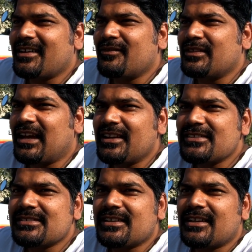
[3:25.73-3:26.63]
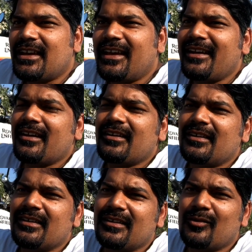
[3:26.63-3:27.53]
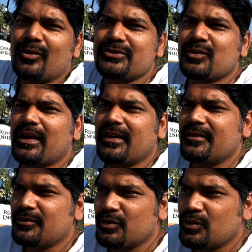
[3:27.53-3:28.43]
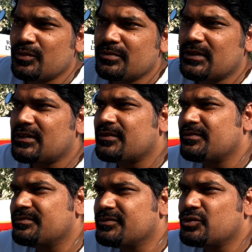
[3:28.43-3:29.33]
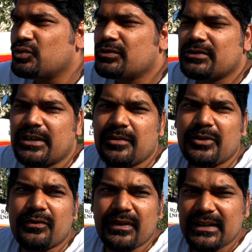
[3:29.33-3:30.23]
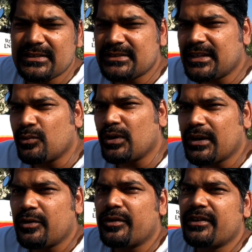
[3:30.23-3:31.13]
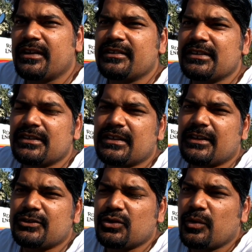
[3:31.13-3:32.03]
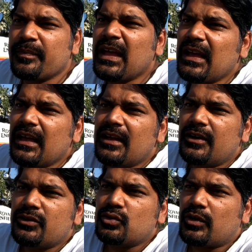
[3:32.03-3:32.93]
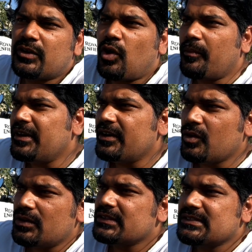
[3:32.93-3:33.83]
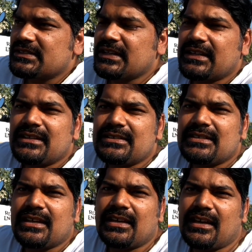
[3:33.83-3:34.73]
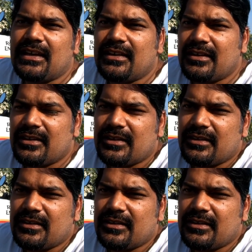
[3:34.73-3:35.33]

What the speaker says: even that is there. And also I do a little bit of exercise, workout and things like that. So to accommodate all these things and